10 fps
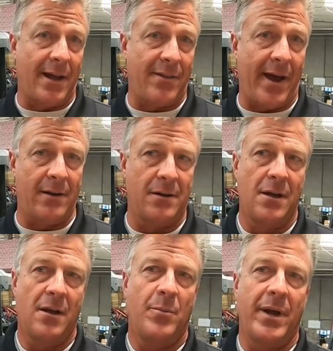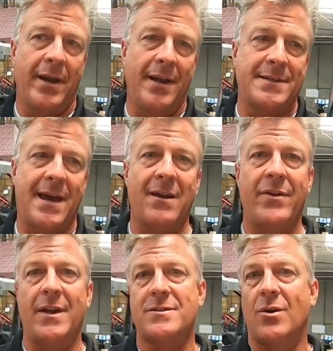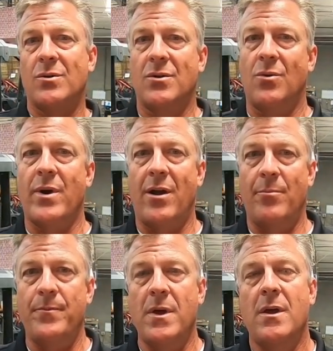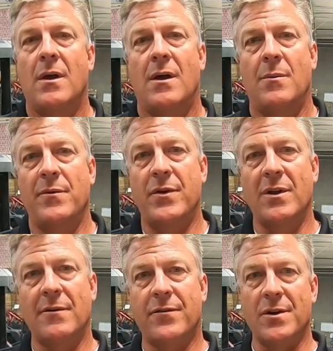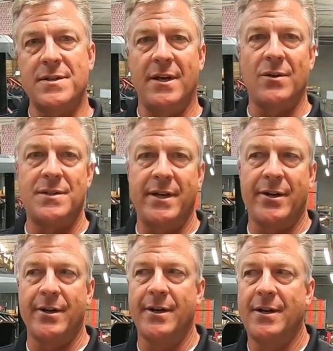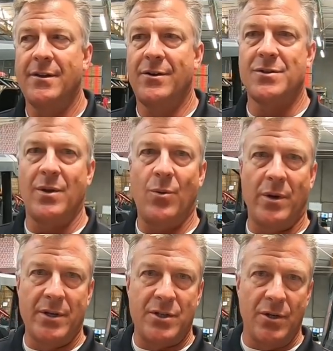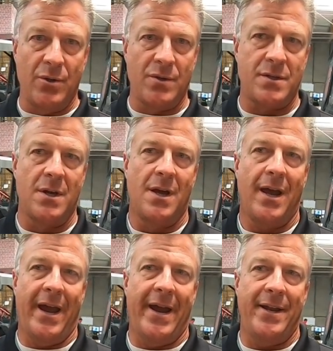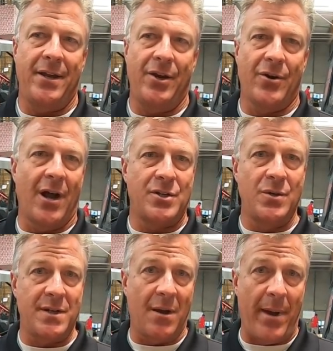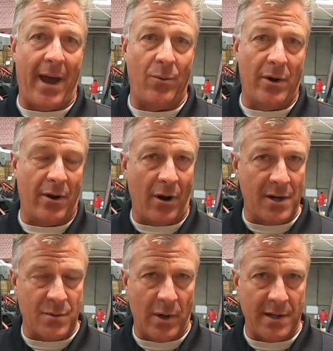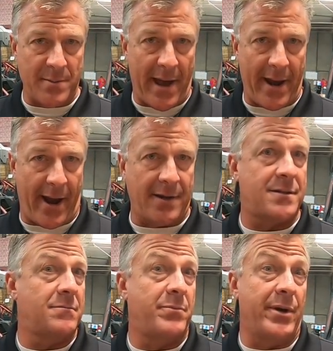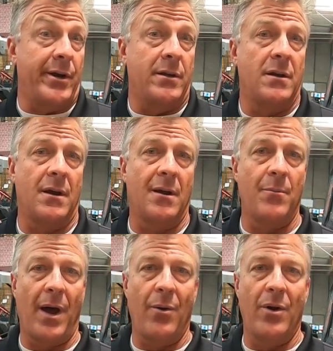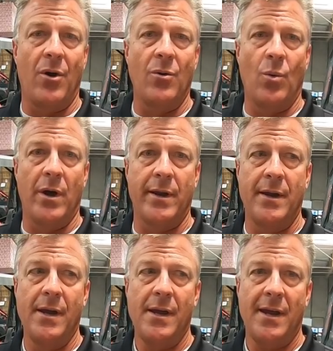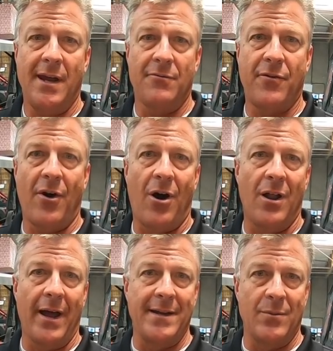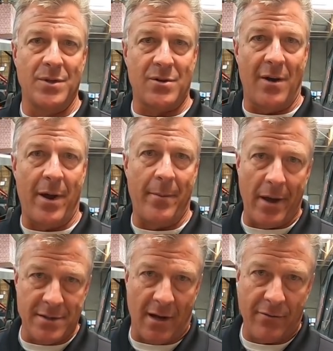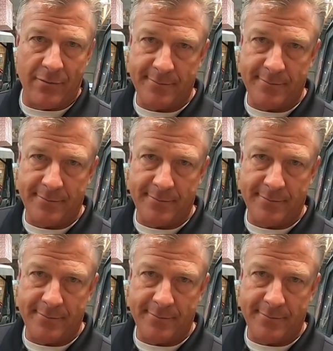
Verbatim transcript: like that. But it is kind of in its own little realm. Um, if you're looking for a single seater, there's only one to choose and you're not choosing a bad one. An RS1 is badass, period. Um, I would own one if all I did was drive by myself